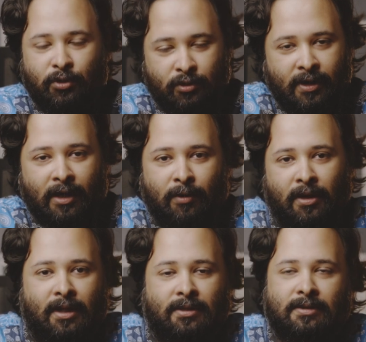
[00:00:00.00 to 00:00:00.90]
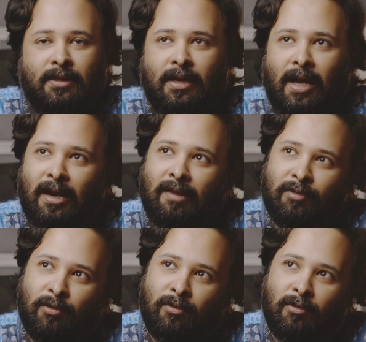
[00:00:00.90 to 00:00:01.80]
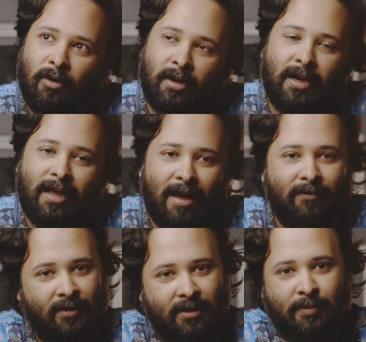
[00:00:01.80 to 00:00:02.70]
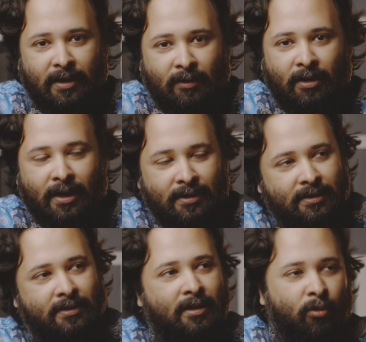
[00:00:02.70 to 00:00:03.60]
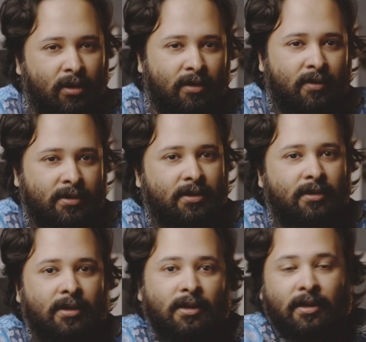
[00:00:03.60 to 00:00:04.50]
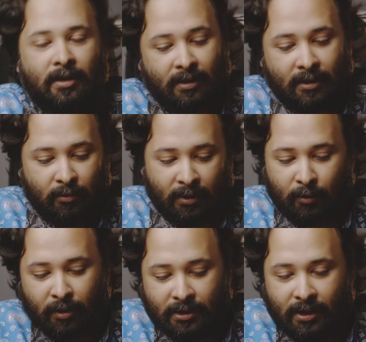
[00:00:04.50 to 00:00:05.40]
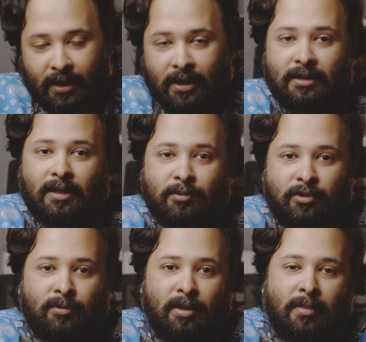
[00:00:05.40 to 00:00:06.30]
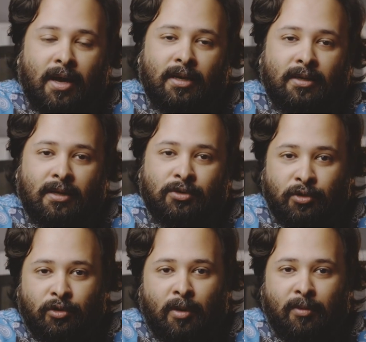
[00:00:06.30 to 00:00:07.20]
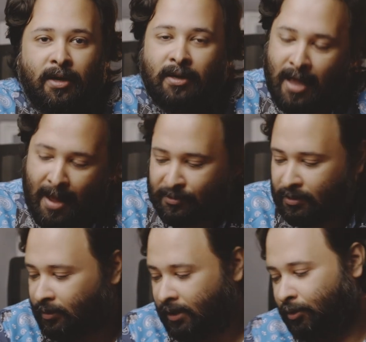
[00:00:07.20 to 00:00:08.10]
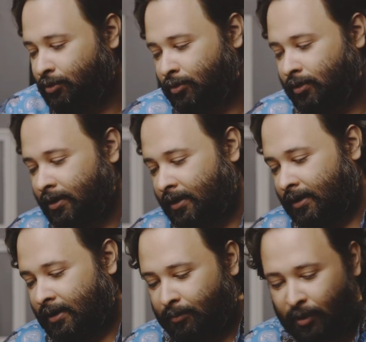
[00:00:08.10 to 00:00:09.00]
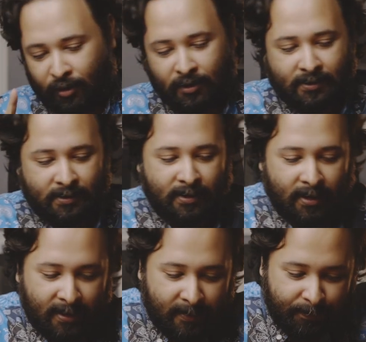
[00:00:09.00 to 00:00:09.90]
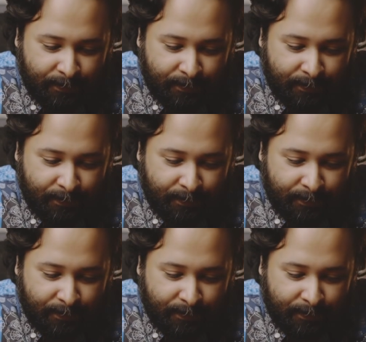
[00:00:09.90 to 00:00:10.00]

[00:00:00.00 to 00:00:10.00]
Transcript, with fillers: you should get one lens and if you already have this particular lens the older version the question again comes to my mind that should you upgrade absolutely you should because the